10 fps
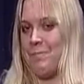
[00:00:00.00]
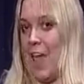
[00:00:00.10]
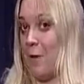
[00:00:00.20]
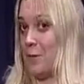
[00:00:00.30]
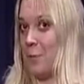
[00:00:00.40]

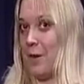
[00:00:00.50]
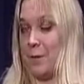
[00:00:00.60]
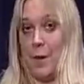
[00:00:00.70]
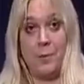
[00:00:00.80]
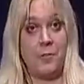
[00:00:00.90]
I was
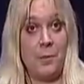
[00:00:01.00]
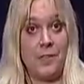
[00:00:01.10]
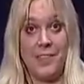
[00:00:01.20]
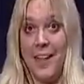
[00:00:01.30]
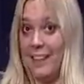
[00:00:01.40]
wearing my
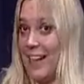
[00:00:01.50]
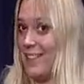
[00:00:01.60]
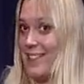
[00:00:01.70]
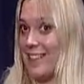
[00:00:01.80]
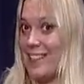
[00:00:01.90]
prescription sunglasses at the